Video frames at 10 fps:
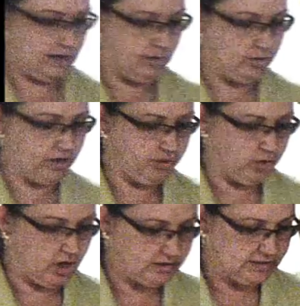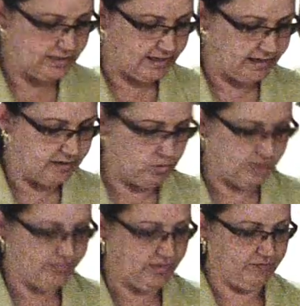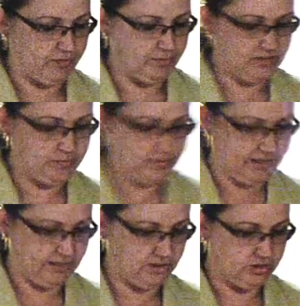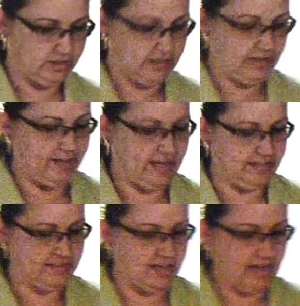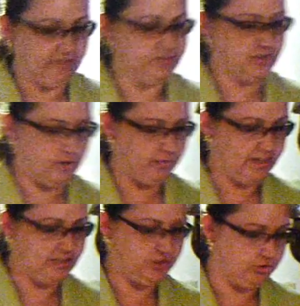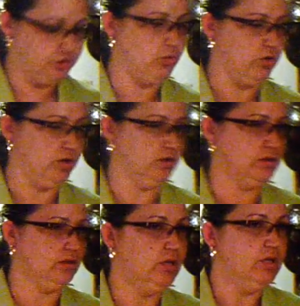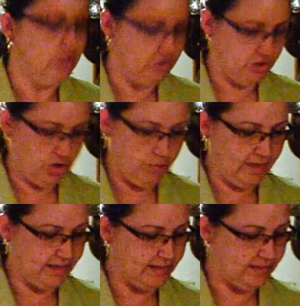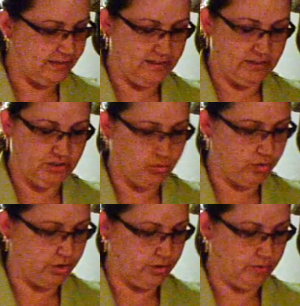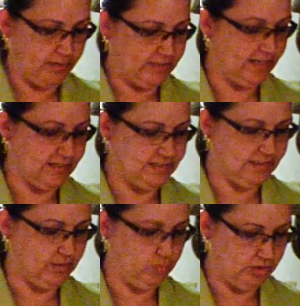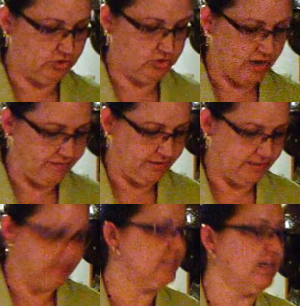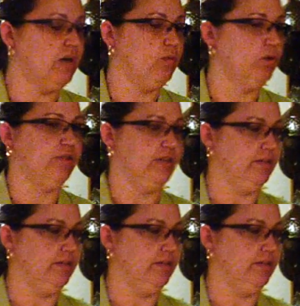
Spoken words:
want you all to take one thing from the speech, and that is life is already too short. Don't make it any shorter by texting while driving. It's not worth it.